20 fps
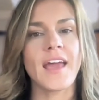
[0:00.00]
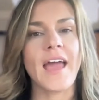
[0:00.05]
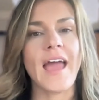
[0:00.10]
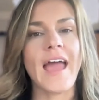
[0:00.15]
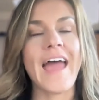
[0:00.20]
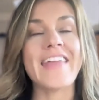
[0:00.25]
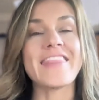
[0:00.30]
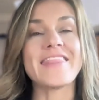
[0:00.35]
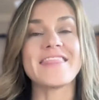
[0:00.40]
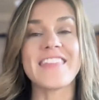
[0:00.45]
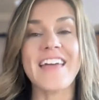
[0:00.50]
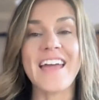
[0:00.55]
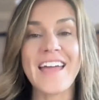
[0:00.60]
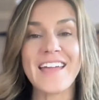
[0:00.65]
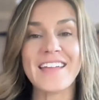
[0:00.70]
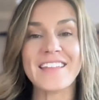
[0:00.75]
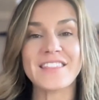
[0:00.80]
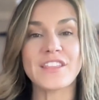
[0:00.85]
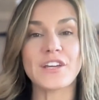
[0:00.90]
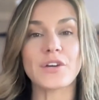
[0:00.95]
And
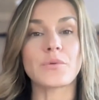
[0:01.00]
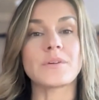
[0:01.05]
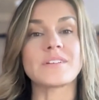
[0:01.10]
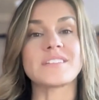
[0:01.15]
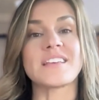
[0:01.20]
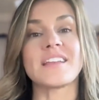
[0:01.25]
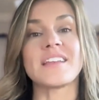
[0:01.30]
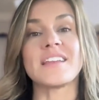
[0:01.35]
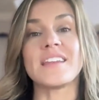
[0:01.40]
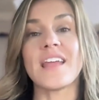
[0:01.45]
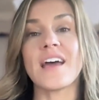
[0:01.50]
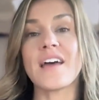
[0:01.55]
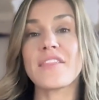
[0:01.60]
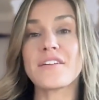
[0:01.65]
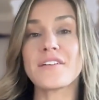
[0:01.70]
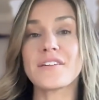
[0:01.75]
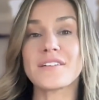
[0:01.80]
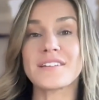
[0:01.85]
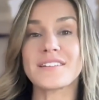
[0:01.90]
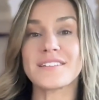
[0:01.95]
then there was another
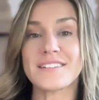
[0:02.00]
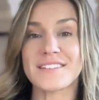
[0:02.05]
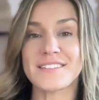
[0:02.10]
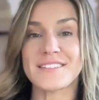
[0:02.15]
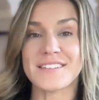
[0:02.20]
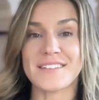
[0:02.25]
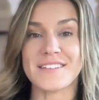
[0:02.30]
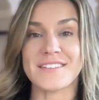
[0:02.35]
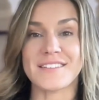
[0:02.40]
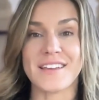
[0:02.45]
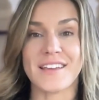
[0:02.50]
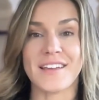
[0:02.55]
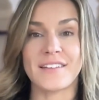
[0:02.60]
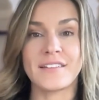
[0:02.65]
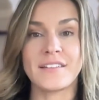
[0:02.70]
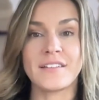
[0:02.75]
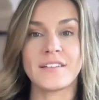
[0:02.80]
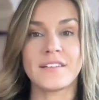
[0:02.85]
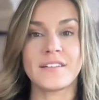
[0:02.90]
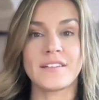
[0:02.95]

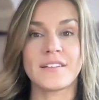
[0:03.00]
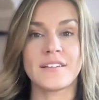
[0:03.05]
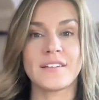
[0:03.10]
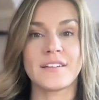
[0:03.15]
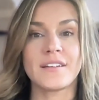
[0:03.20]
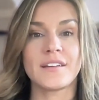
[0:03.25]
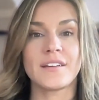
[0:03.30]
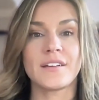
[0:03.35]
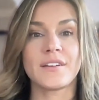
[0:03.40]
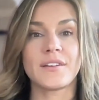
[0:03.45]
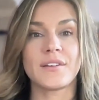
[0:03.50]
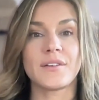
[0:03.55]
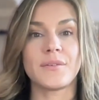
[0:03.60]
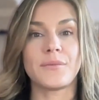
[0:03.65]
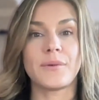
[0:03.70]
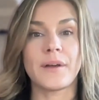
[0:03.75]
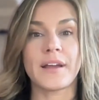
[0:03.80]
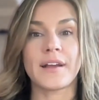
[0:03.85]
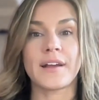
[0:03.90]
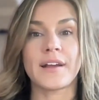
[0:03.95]
season
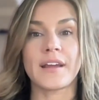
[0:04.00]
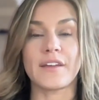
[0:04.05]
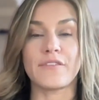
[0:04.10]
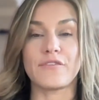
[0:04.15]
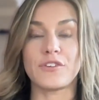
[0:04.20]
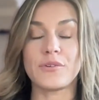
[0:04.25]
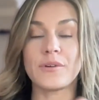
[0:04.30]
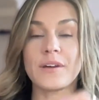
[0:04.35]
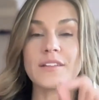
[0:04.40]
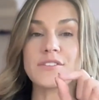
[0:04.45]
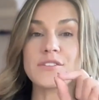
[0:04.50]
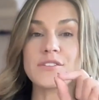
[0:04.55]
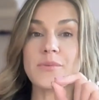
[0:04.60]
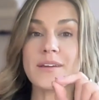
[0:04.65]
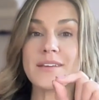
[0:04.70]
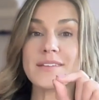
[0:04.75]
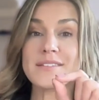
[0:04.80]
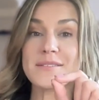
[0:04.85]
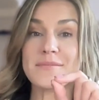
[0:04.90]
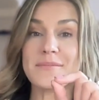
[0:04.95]
where if you had
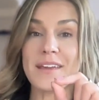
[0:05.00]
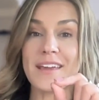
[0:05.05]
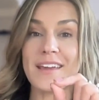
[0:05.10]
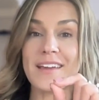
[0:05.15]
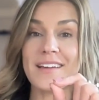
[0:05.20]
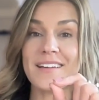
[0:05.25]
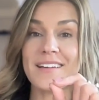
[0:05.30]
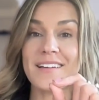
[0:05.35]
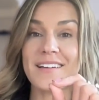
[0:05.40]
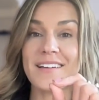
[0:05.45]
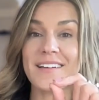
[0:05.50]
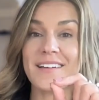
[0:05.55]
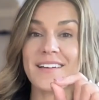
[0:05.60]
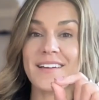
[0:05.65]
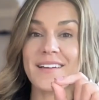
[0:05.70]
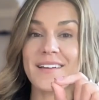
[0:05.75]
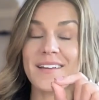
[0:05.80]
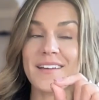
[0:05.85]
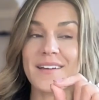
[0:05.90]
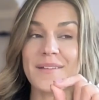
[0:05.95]
squeezed me,
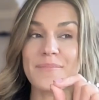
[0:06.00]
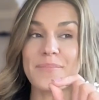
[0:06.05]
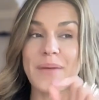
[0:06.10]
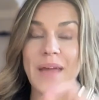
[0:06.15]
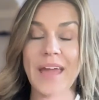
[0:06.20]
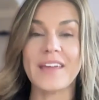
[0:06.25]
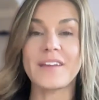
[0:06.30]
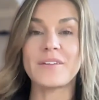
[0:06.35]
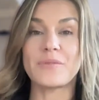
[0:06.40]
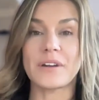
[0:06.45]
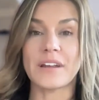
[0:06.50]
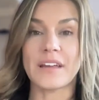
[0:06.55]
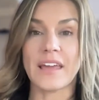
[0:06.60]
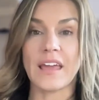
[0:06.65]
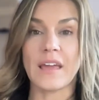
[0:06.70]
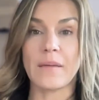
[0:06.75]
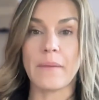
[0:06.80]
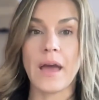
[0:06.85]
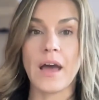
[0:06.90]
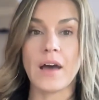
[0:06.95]
pain would have
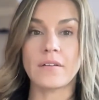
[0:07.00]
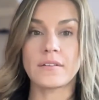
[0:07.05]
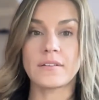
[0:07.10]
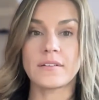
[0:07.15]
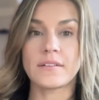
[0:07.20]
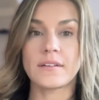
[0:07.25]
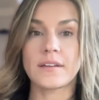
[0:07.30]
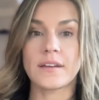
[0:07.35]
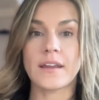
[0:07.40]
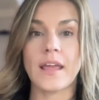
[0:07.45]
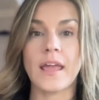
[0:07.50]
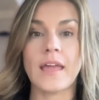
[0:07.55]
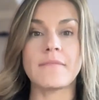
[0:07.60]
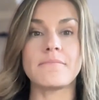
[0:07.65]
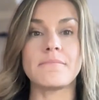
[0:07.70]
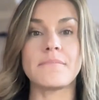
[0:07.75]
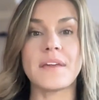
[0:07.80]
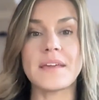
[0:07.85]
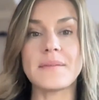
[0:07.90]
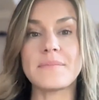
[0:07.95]
came out.
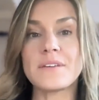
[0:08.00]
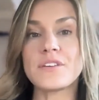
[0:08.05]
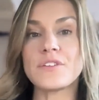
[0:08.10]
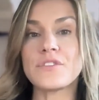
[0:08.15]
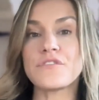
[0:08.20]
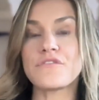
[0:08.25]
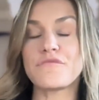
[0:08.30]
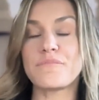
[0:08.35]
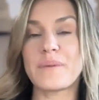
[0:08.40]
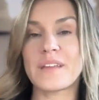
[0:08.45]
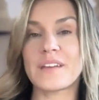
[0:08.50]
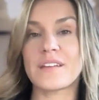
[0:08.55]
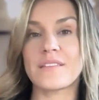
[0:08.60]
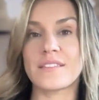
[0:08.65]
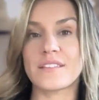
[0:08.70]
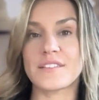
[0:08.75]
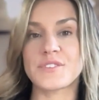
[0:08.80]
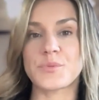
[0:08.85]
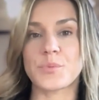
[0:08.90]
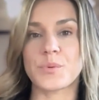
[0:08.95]
And maybe you've been in
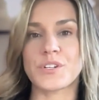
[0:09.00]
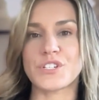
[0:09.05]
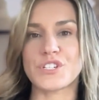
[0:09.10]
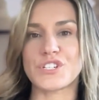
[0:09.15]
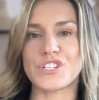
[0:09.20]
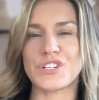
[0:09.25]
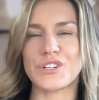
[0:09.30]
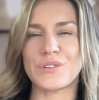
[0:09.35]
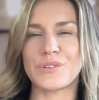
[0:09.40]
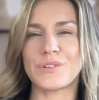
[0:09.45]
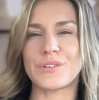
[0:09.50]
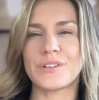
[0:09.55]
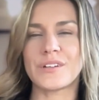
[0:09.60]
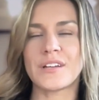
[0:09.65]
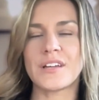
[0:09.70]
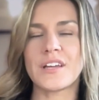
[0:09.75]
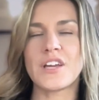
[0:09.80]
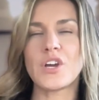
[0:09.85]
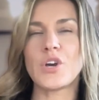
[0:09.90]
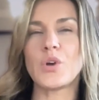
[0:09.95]
this one too,
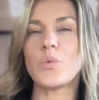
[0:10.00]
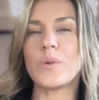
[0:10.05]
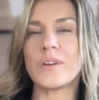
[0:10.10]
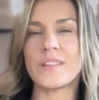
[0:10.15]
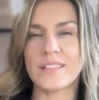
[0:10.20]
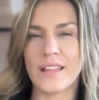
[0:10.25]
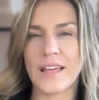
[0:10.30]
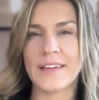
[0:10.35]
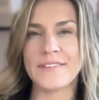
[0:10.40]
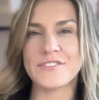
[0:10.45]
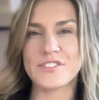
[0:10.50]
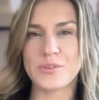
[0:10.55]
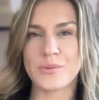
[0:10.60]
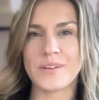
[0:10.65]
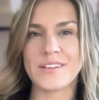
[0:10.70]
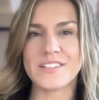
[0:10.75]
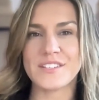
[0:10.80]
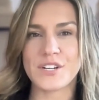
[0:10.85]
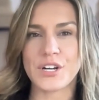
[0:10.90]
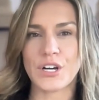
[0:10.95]
when life
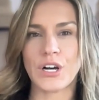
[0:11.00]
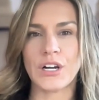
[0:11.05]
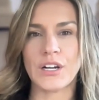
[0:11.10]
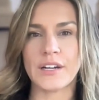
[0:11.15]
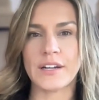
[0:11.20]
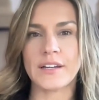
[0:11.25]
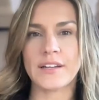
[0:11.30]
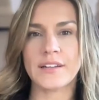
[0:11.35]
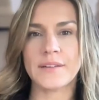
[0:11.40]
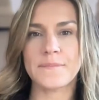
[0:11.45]
squeezed hard.